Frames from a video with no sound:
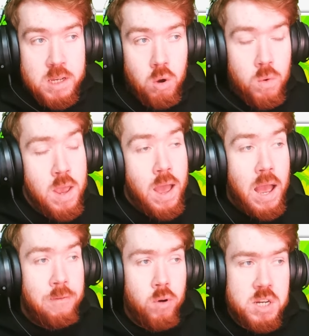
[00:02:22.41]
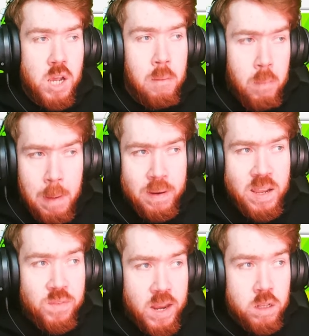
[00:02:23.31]
So for example, I
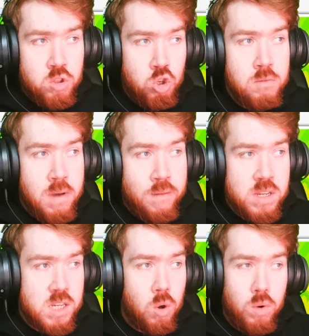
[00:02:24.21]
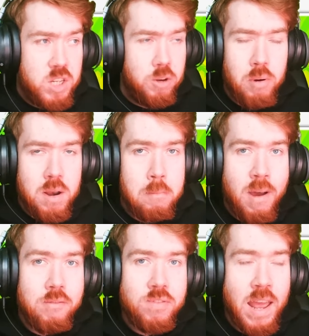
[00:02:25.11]
believe in 2 months, so literally probably a
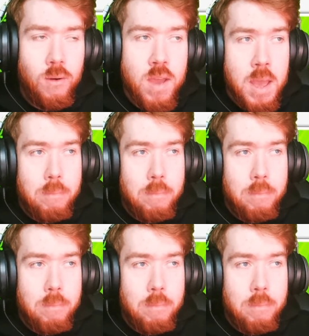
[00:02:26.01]
month now,